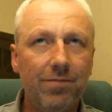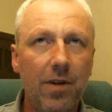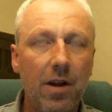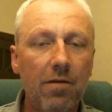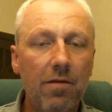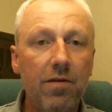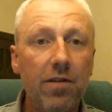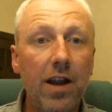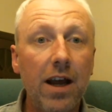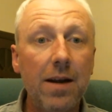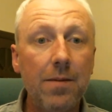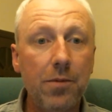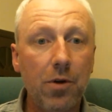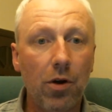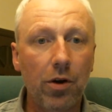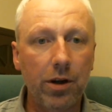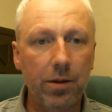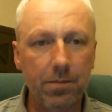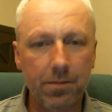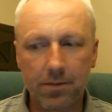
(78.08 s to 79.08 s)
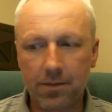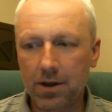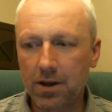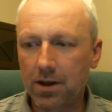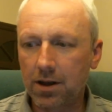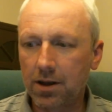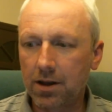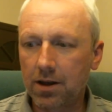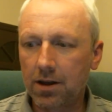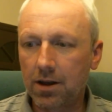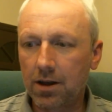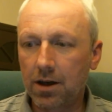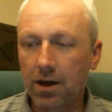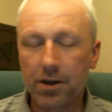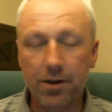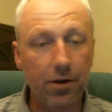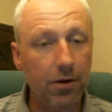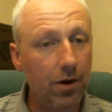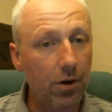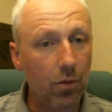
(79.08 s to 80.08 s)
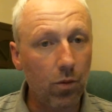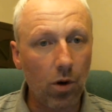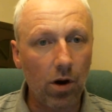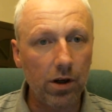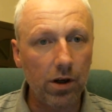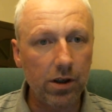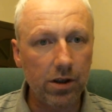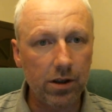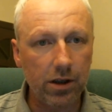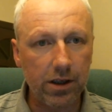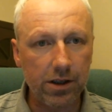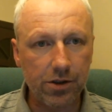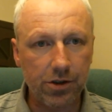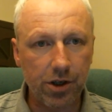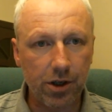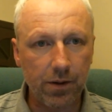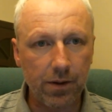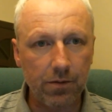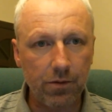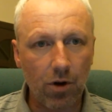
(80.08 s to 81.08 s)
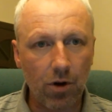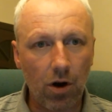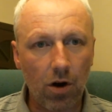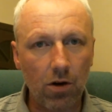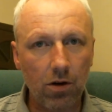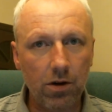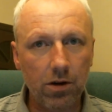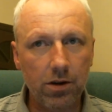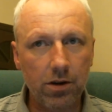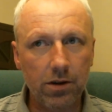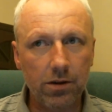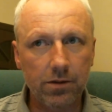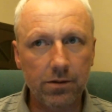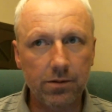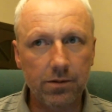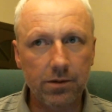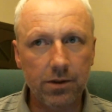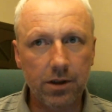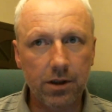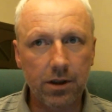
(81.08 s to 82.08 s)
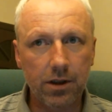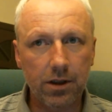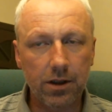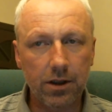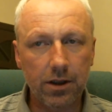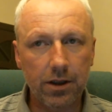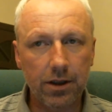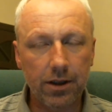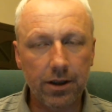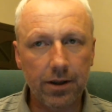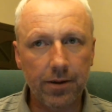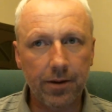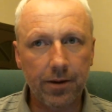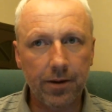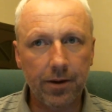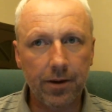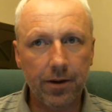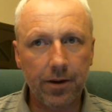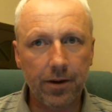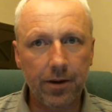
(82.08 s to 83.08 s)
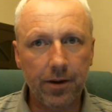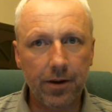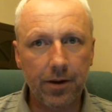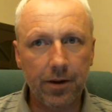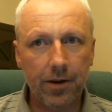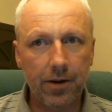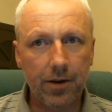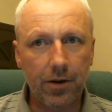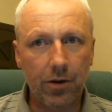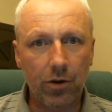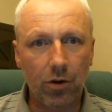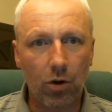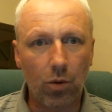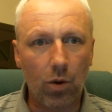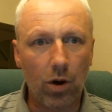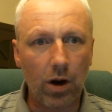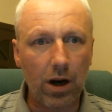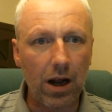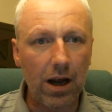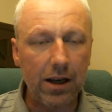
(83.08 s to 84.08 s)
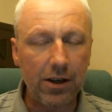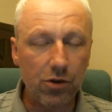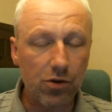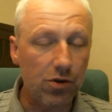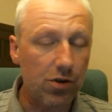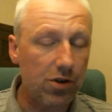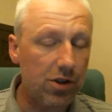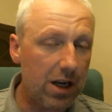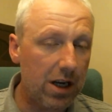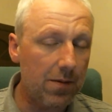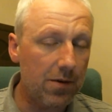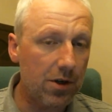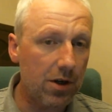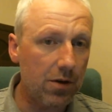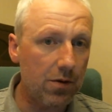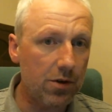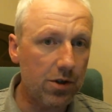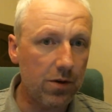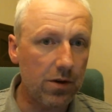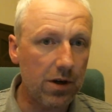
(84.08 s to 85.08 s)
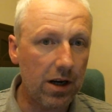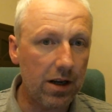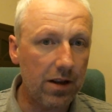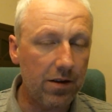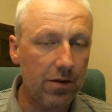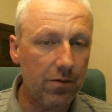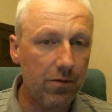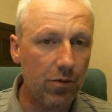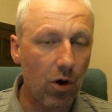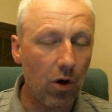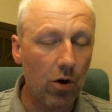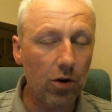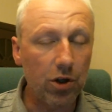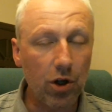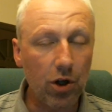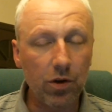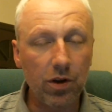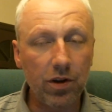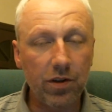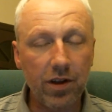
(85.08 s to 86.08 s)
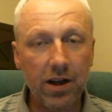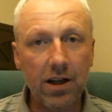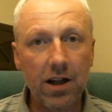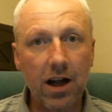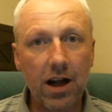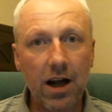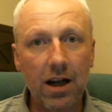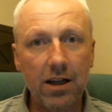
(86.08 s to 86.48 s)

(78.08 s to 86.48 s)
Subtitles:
flamed on him. I don't know what he's doing wrong or what. It doesn't seem as though he's doing anything wrong. The only thing that